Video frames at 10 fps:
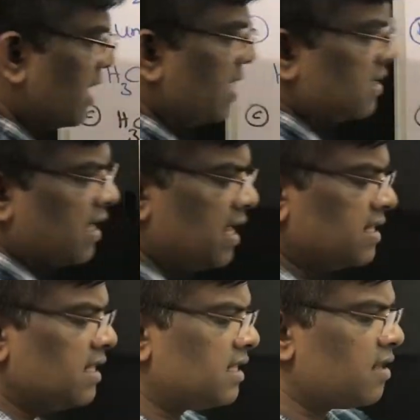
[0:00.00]
is
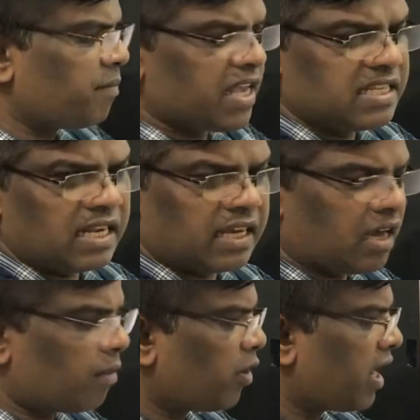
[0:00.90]
this the benzylic
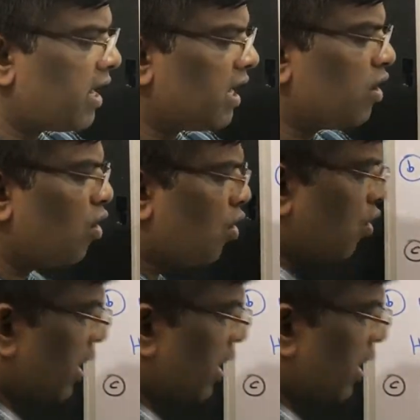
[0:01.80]
carbocation? No,